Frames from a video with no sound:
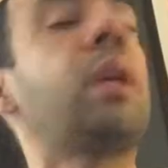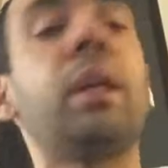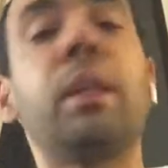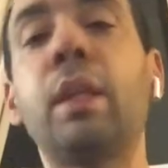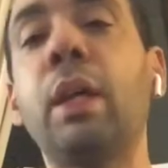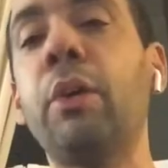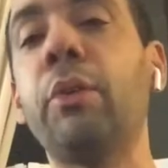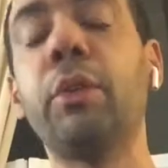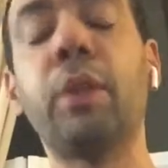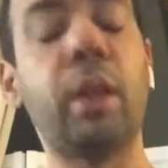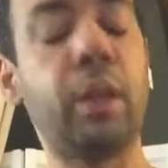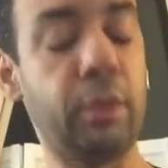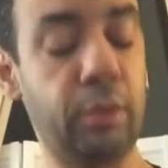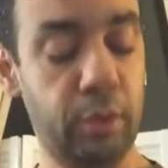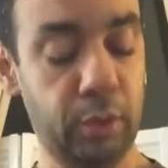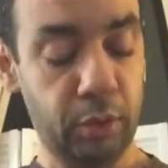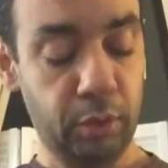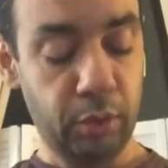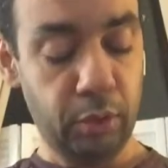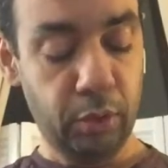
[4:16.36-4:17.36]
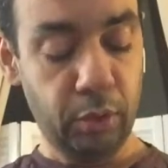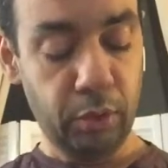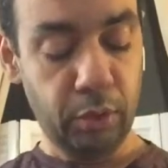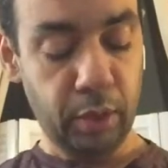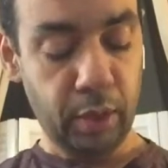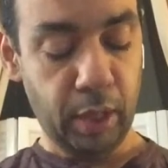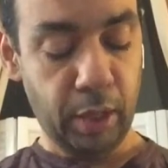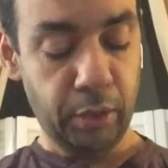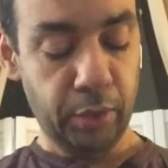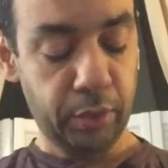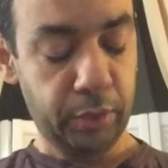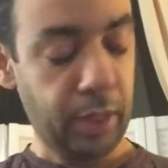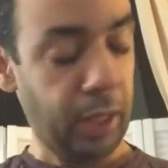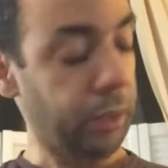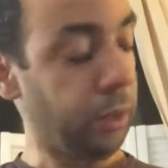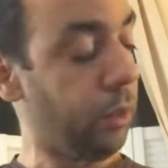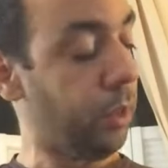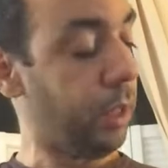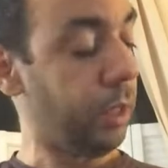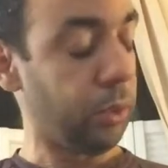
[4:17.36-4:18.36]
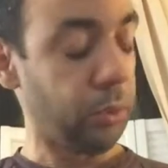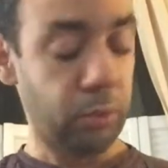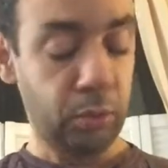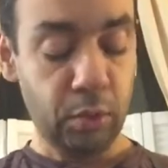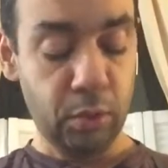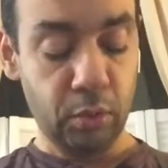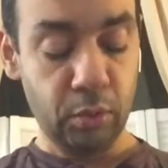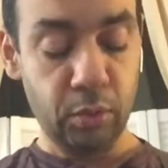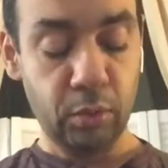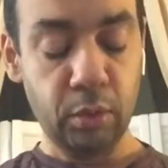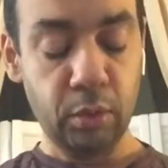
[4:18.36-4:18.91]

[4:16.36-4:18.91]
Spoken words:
so how does that connect to do?